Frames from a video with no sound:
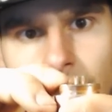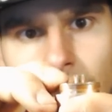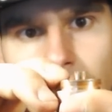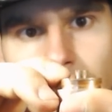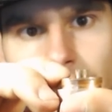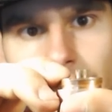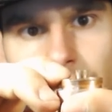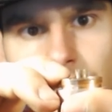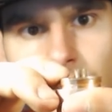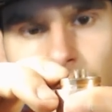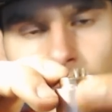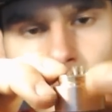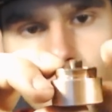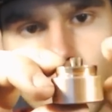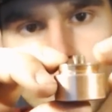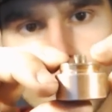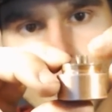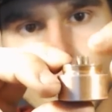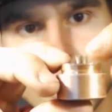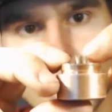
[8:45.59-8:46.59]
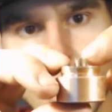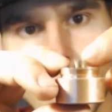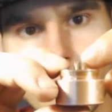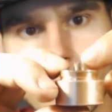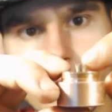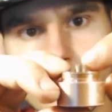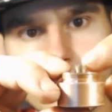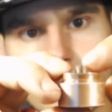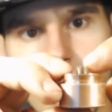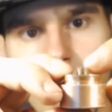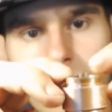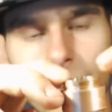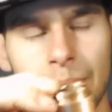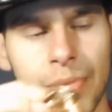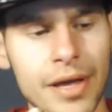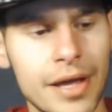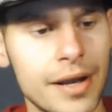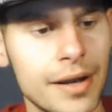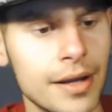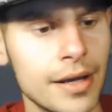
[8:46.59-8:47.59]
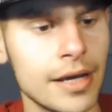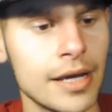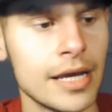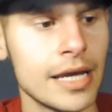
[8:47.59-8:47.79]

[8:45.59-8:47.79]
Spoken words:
and it's pushing up this top pin.